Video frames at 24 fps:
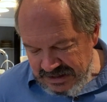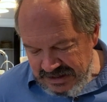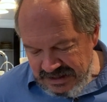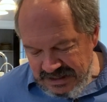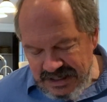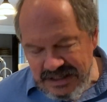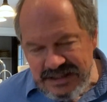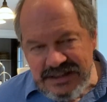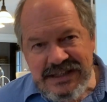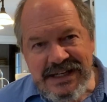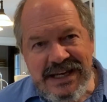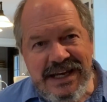
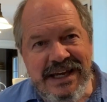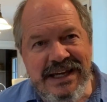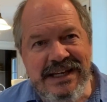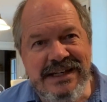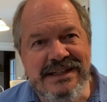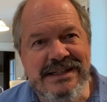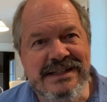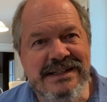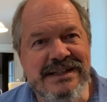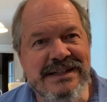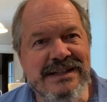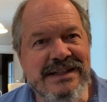
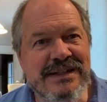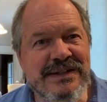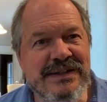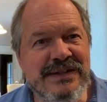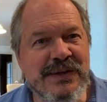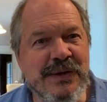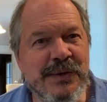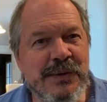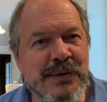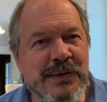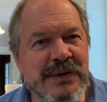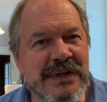And
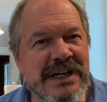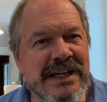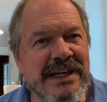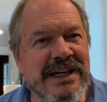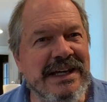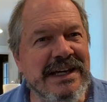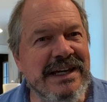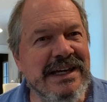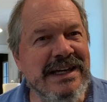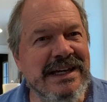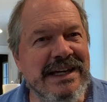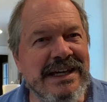so
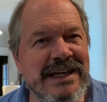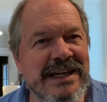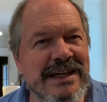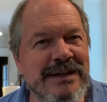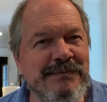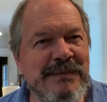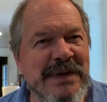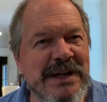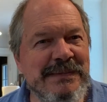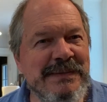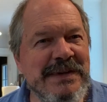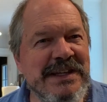it
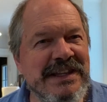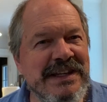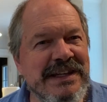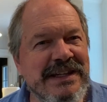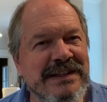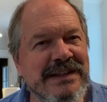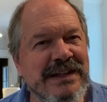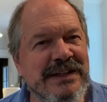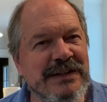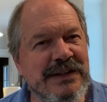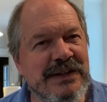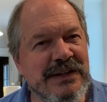made me think
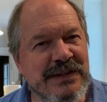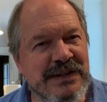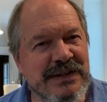that